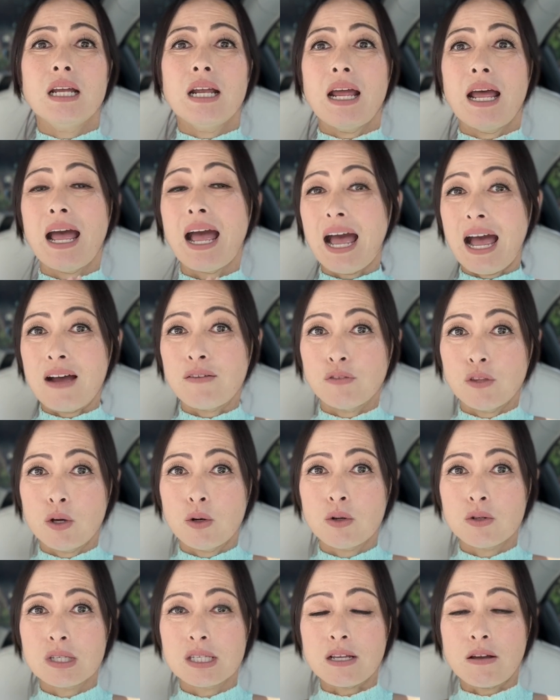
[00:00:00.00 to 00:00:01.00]
have
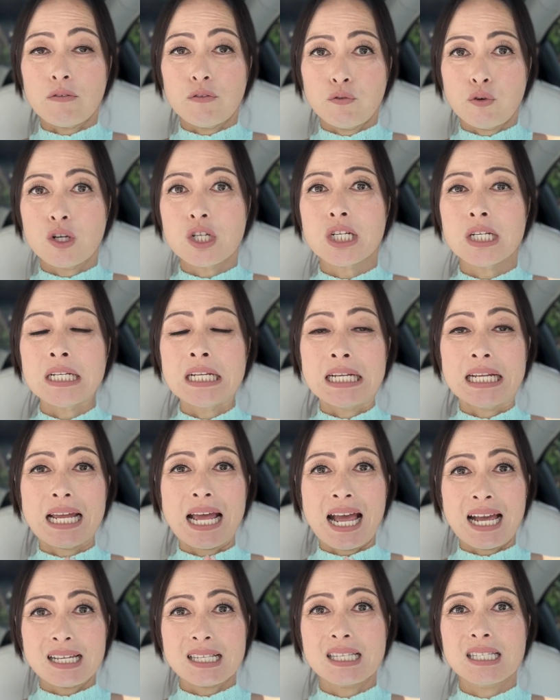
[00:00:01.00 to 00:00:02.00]
those unfortunate
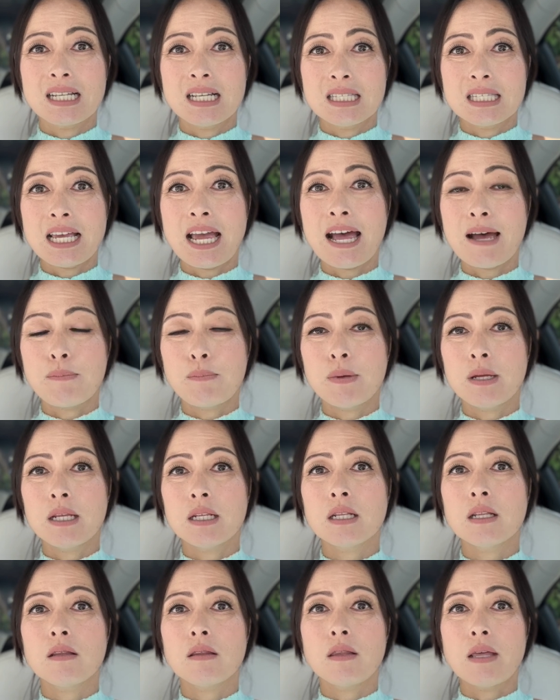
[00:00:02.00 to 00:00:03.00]
accidents
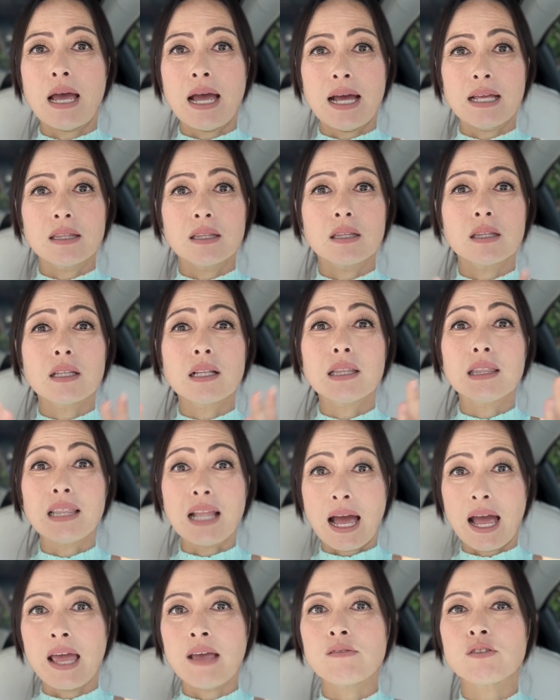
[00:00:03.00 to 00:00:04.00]
happen that
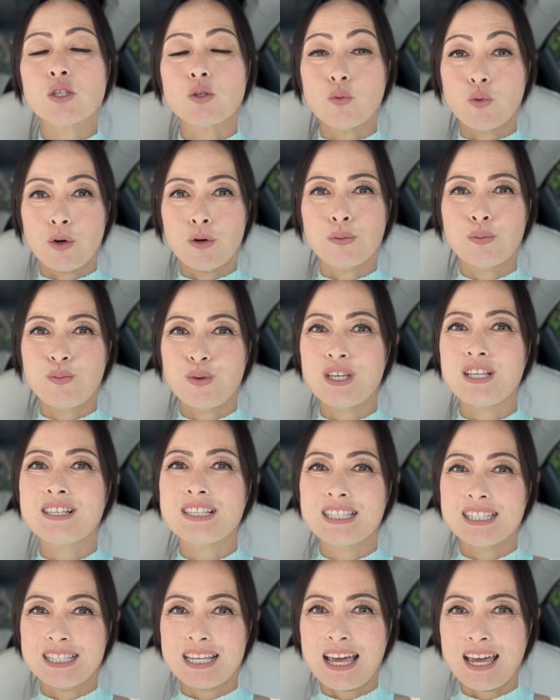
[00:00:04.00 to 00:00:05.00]
lives will be
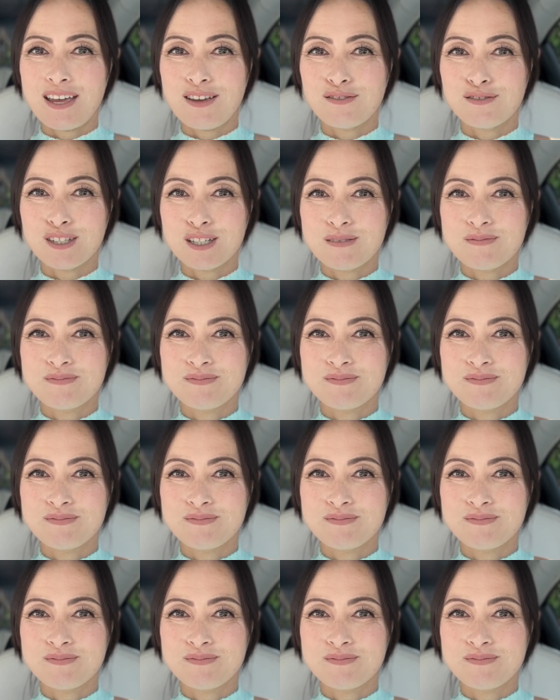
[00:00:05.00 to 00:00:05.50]
saved.